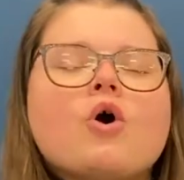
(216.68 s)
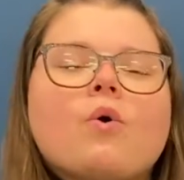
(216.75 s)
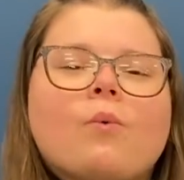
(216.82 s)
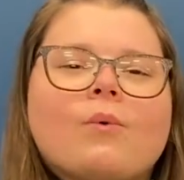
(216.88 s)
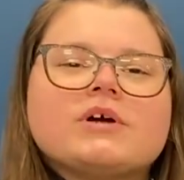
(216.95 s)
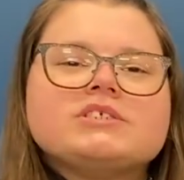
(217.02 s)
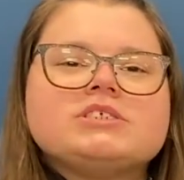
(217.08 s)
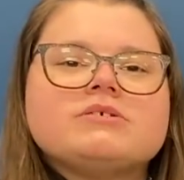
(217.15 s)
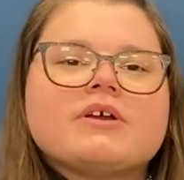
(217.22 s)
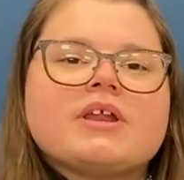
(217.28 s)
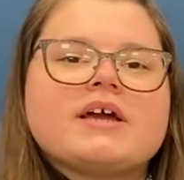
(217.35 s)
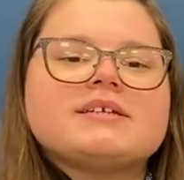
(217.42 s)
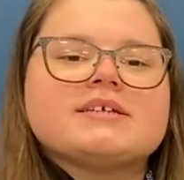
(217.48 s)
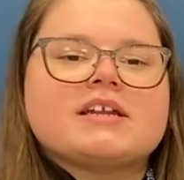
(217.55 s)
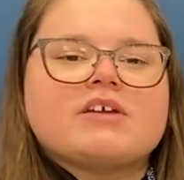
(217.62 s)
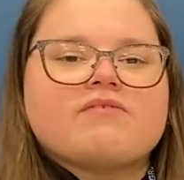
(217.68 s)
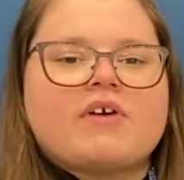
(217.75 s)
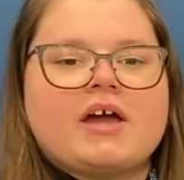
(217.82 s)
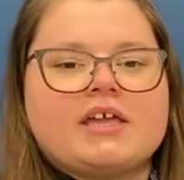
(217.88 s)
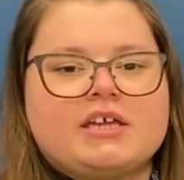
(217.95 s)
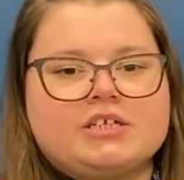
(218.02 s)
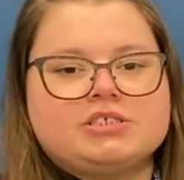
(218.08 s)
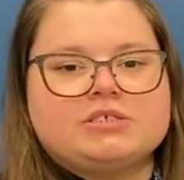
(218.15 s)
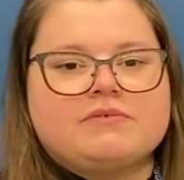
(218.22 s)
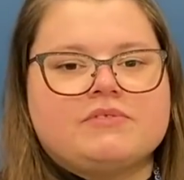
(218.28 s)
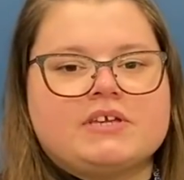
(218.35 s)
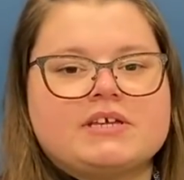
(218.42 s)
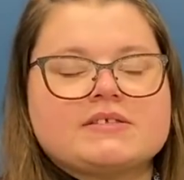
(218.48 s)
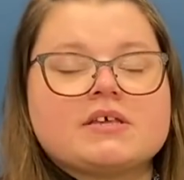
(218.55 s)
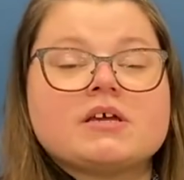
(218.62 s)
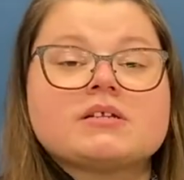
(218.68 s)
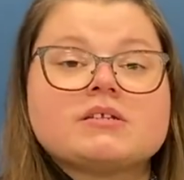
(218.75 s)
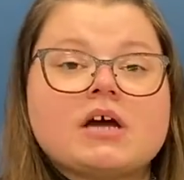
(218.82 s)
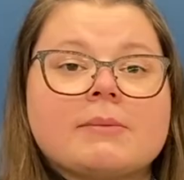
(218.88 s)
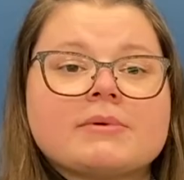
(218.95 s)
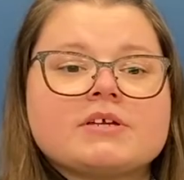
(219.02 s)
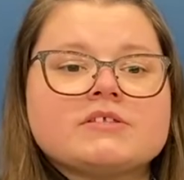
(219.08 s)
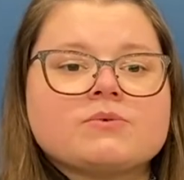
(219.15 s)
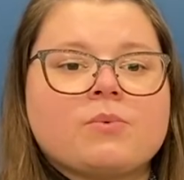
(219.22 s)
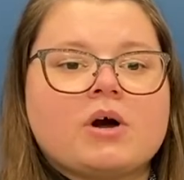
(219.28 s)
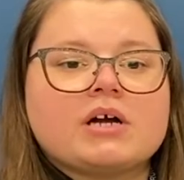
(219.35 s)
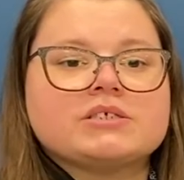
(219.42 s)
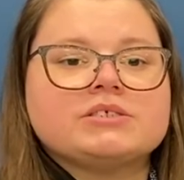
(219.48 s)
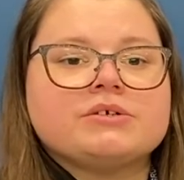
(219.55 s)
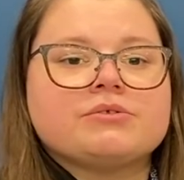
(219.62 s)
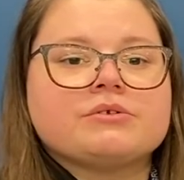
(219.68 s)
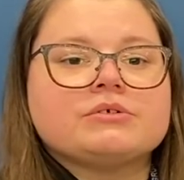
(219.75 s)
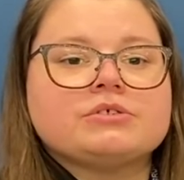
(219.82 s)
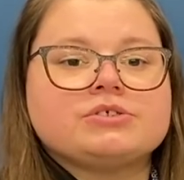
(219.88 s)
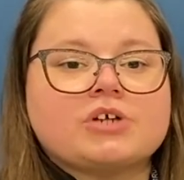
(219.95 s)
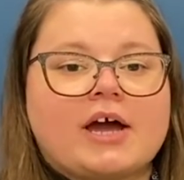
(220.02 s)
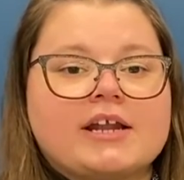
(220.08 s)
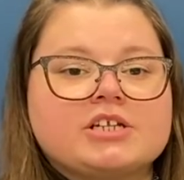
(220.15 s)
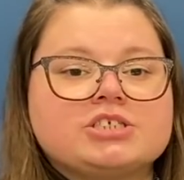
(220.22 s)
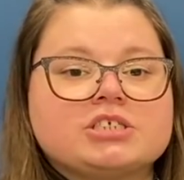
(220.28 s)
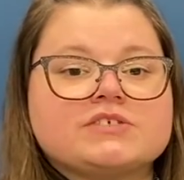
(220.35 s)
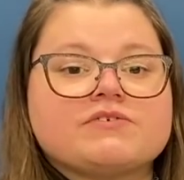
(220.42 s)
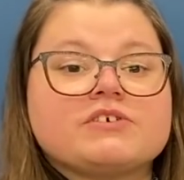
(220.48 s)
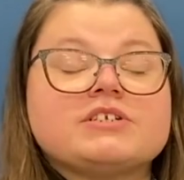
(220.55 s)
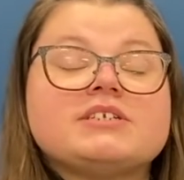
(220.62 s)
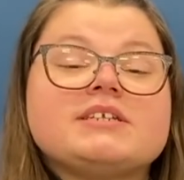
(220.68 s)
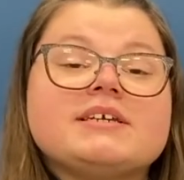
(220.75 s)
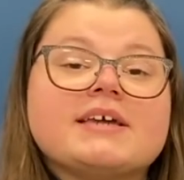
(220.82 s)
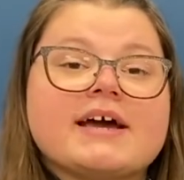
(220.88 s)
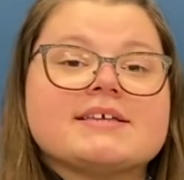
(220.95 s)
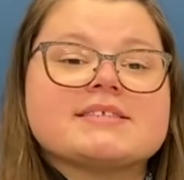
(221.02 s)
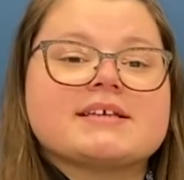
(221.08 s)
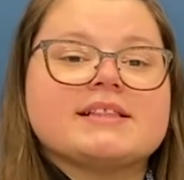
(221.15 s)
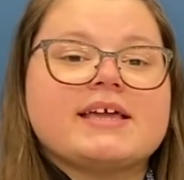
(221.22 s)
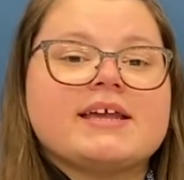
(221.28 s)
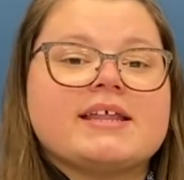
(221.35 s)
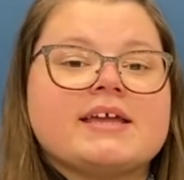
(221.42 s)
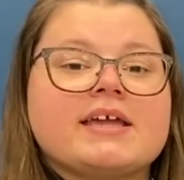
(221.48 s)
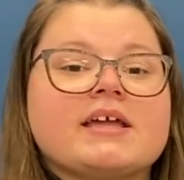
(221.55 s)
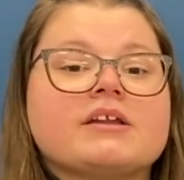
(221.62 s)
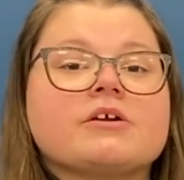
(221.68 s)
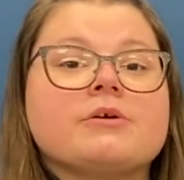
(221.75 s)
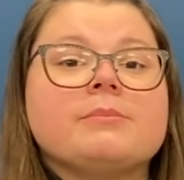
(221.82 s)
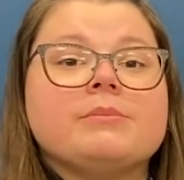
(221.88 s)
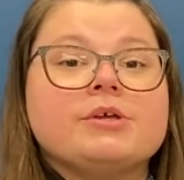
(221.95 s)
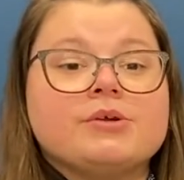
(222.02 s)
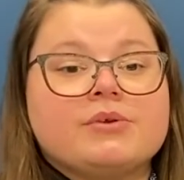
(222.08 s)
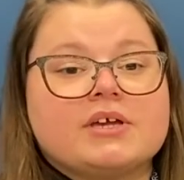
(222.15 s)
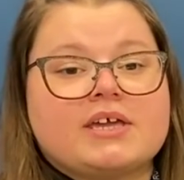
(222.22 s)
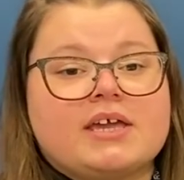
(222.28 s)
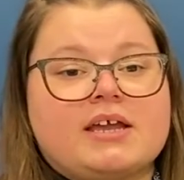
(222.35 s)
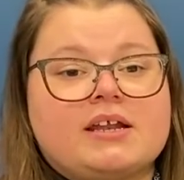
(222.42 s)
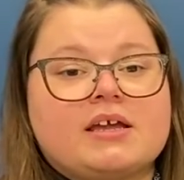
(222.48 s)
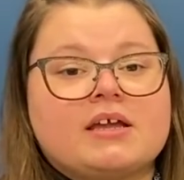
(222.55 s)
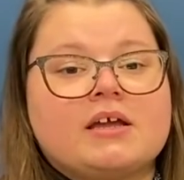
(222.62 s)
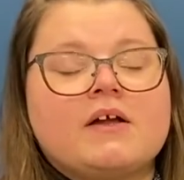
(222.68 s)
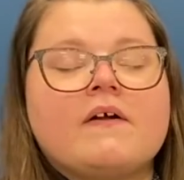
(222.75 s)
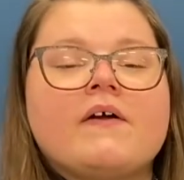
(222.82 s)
Once you can identify each of these, Tompkins walks you through strategies for de-escalating and communicating.